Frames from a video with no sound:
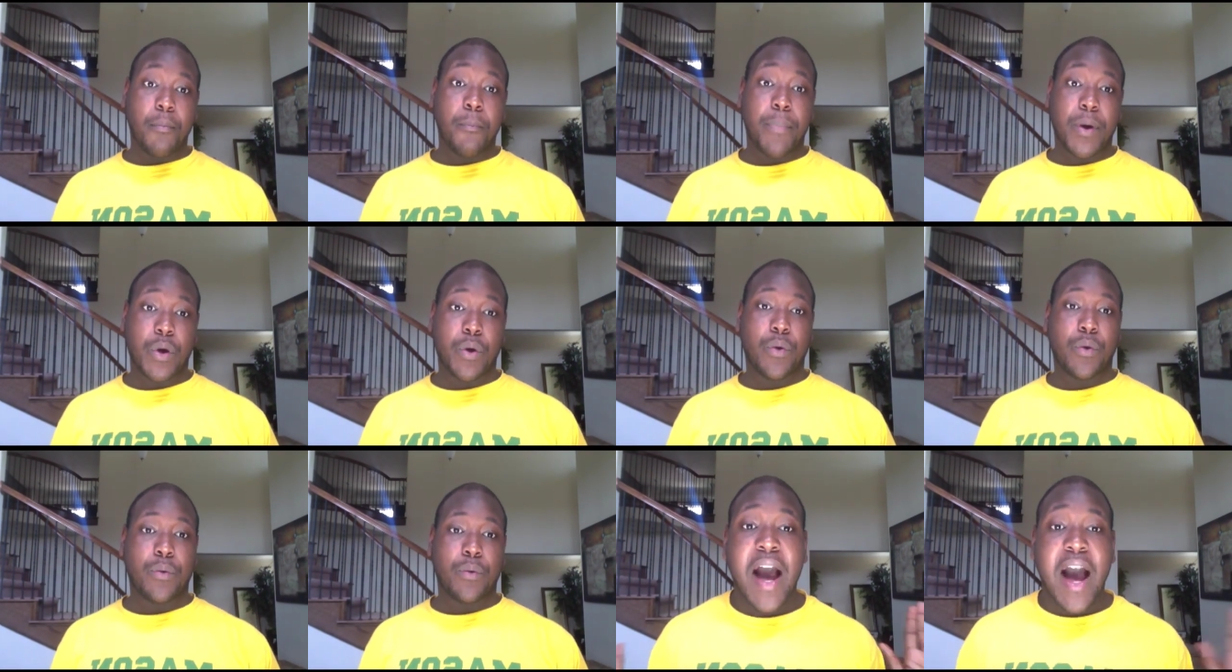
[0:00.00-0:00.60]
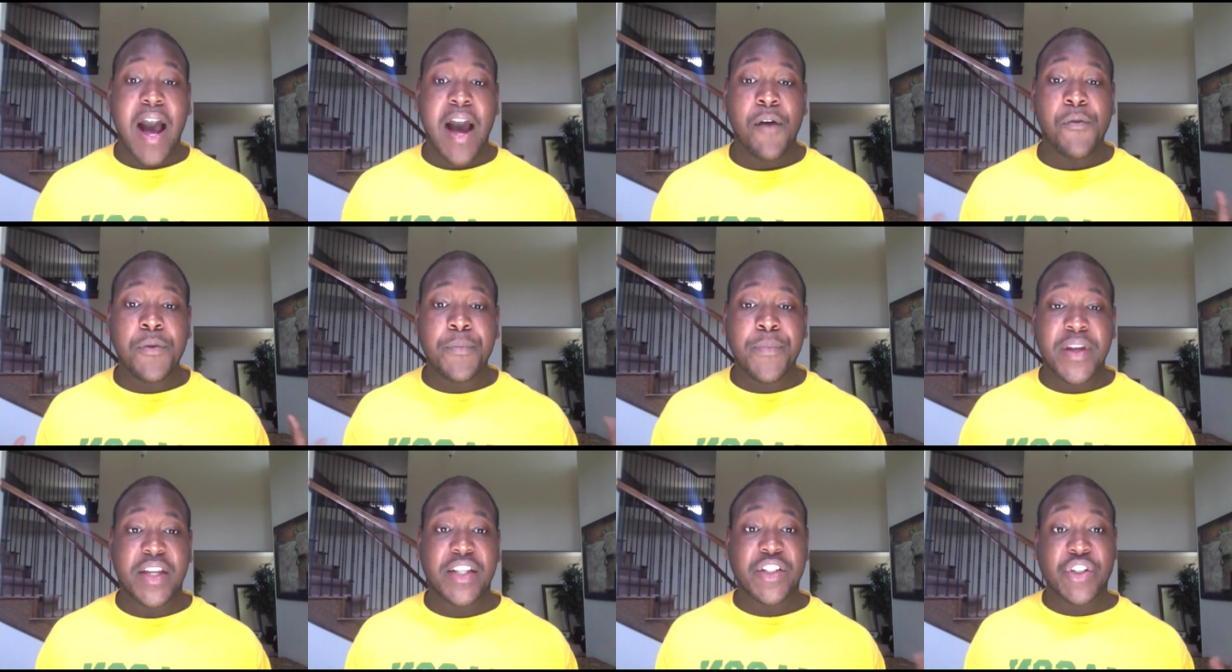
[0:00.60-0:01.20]
Boom. I
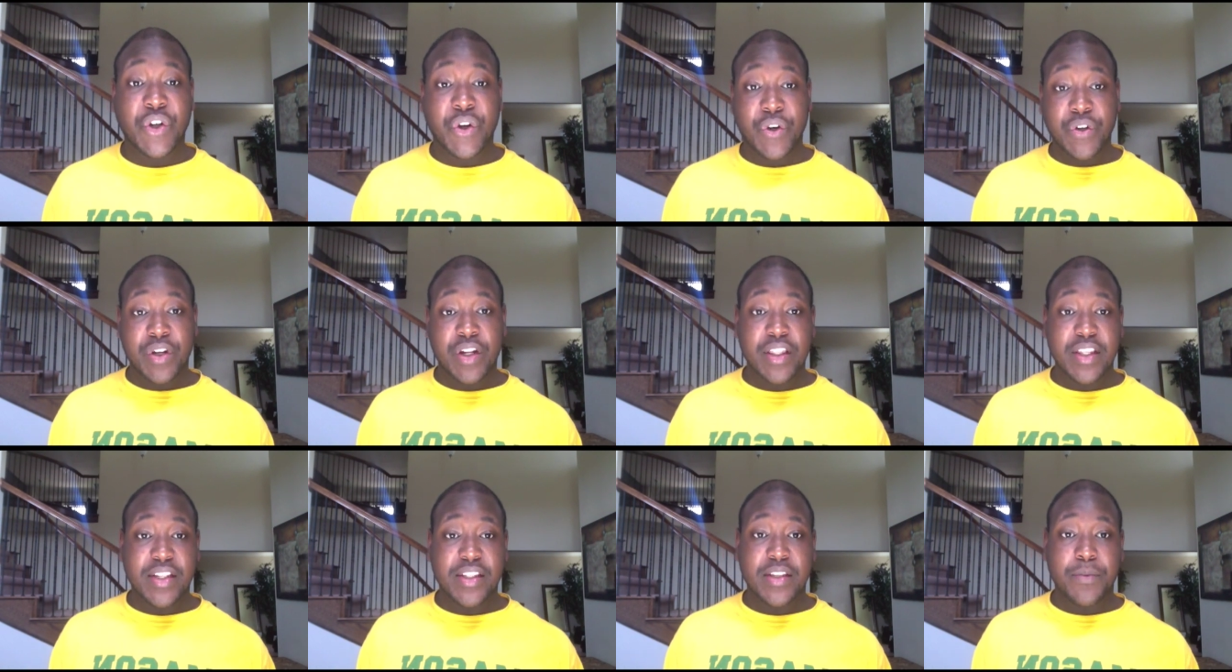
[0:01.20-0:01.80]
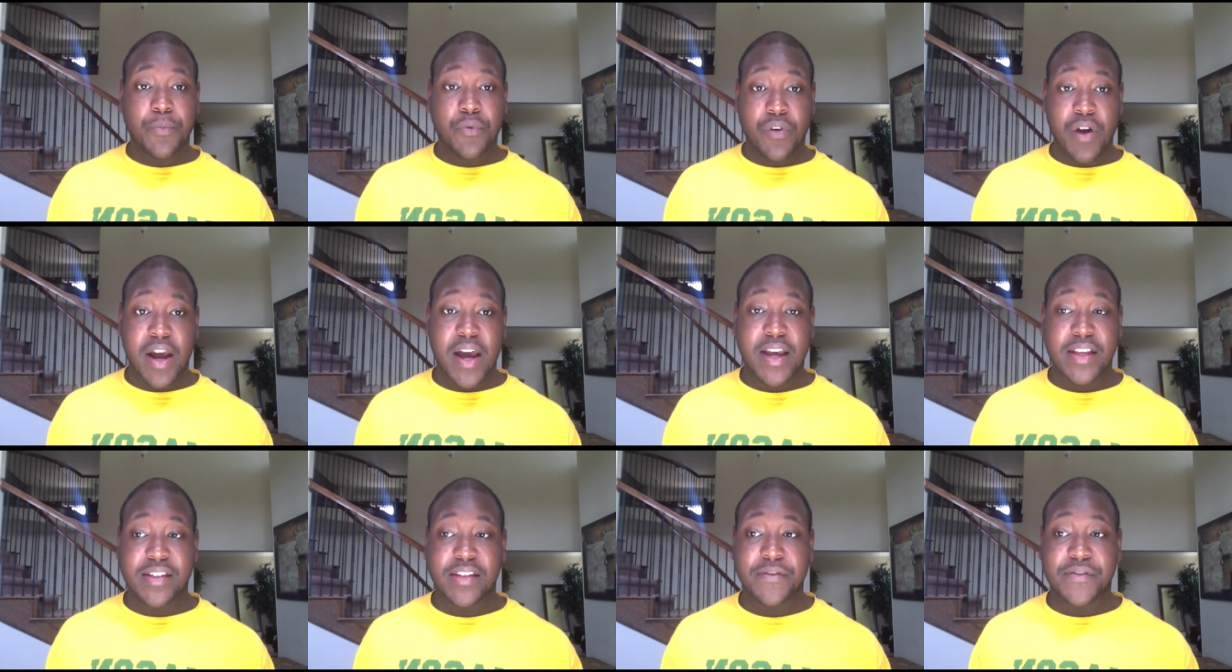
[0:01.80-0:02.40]
would be eternally
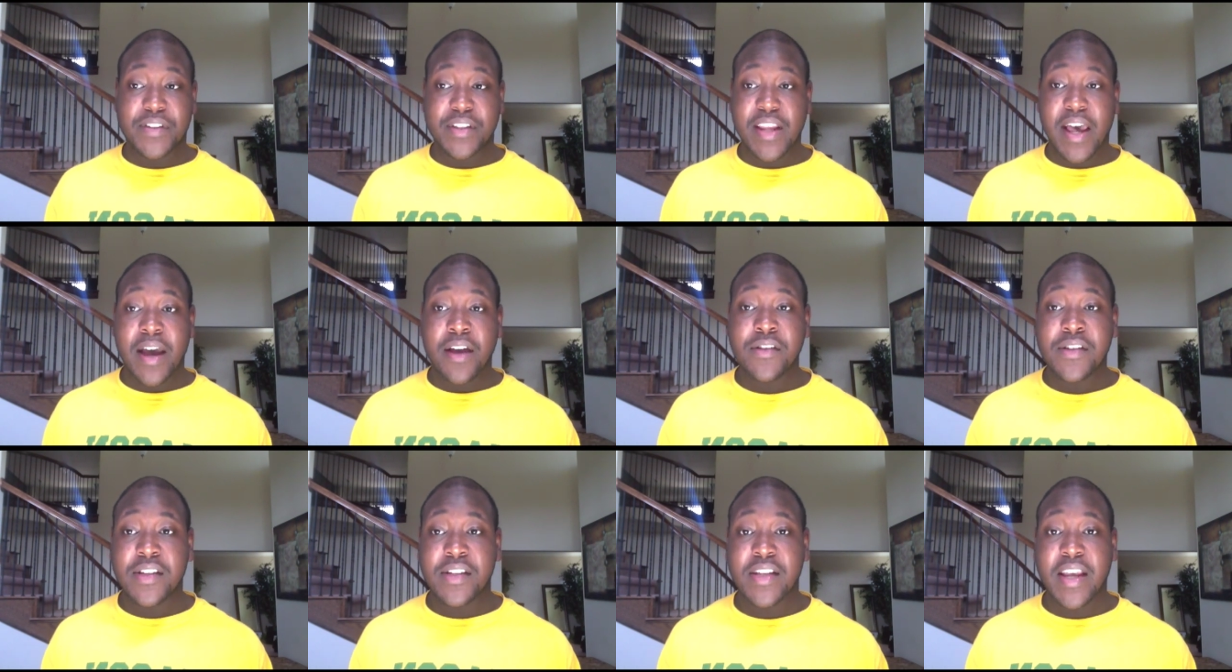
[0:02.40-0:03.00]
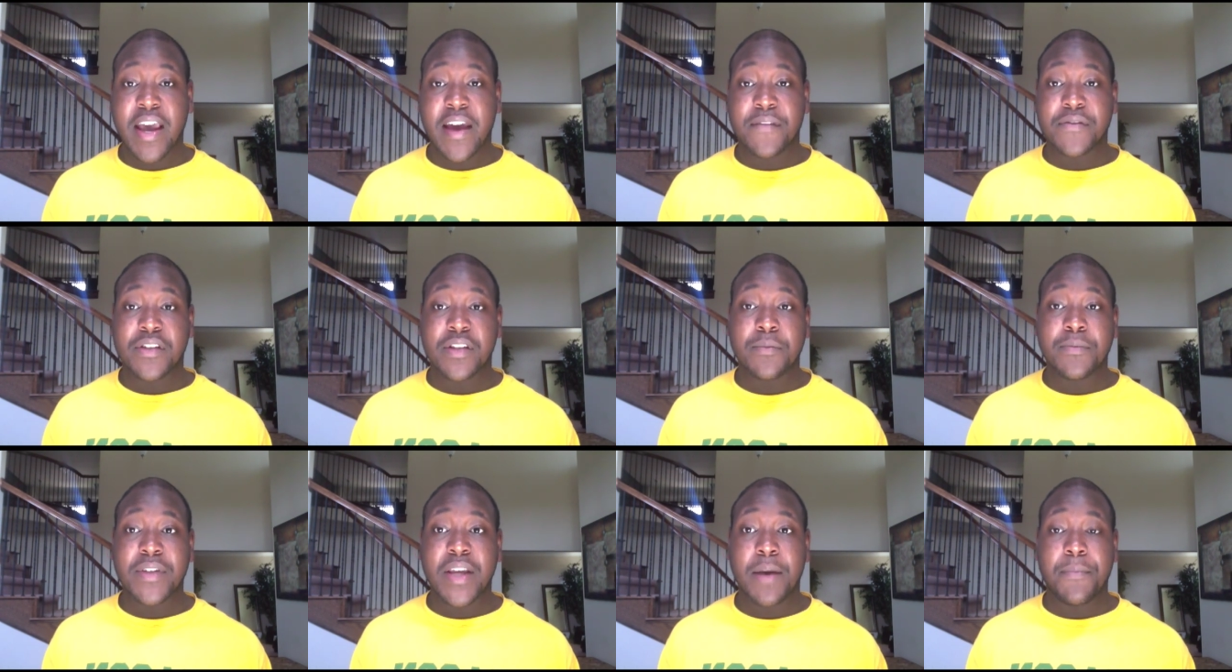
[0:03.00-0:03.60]
surprised if Stiles doesn't have
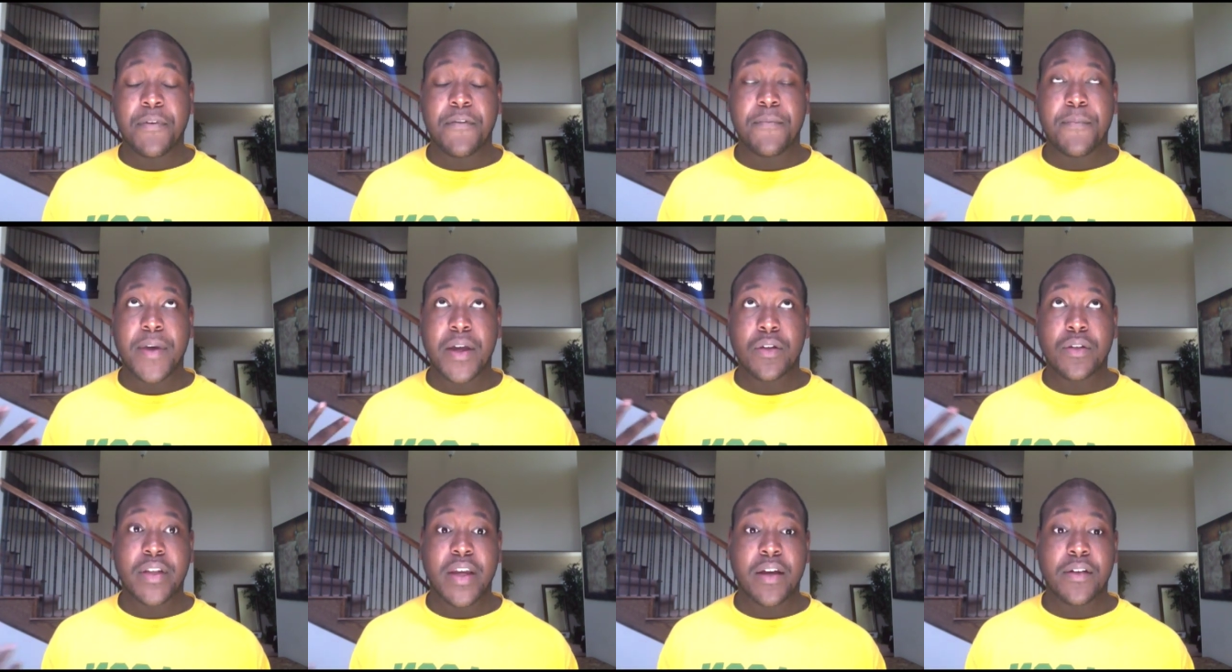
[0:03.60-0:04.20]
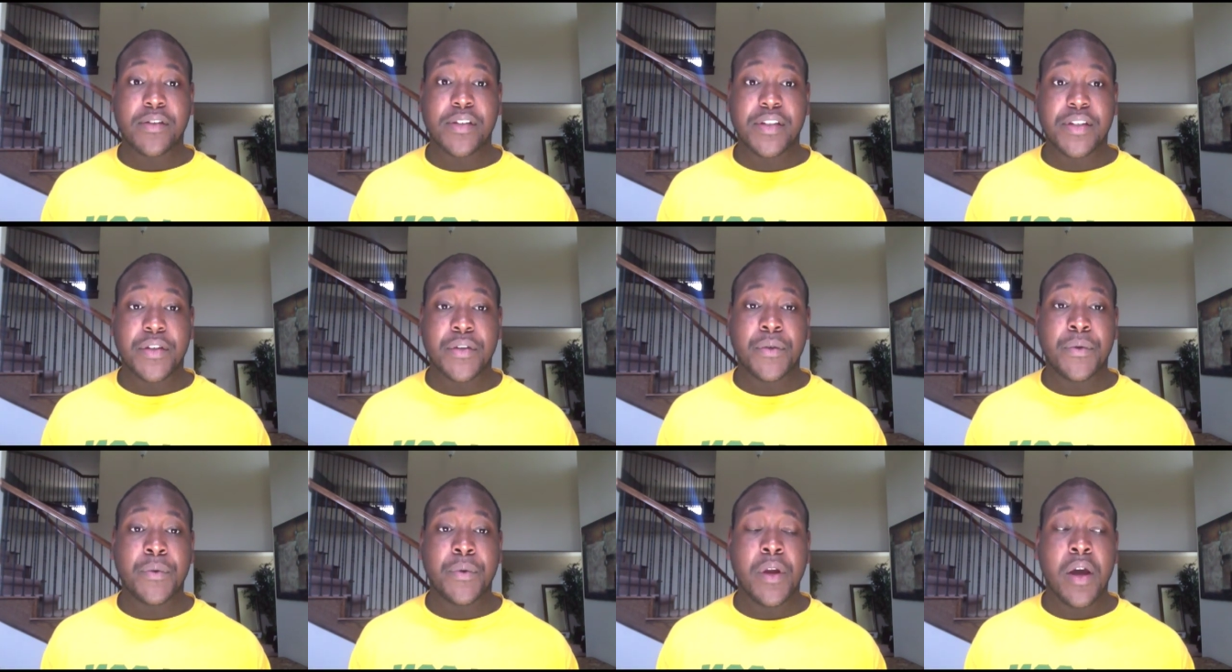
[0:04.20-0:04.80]
some type of meltdown
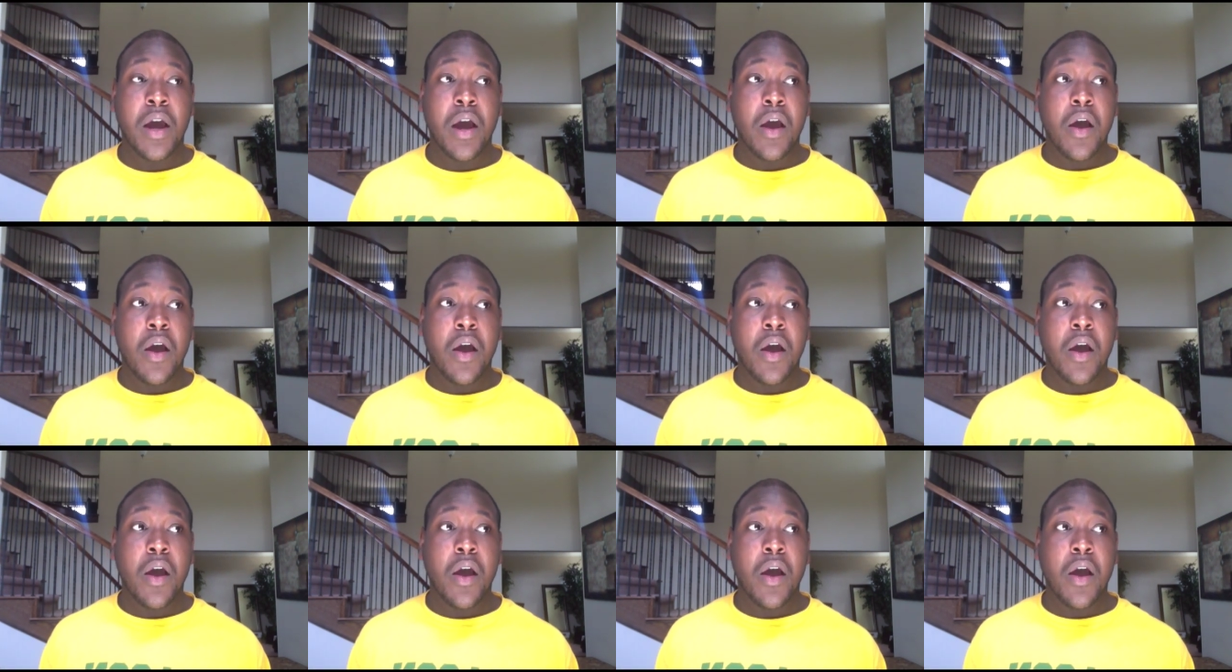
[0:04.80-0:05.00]
soon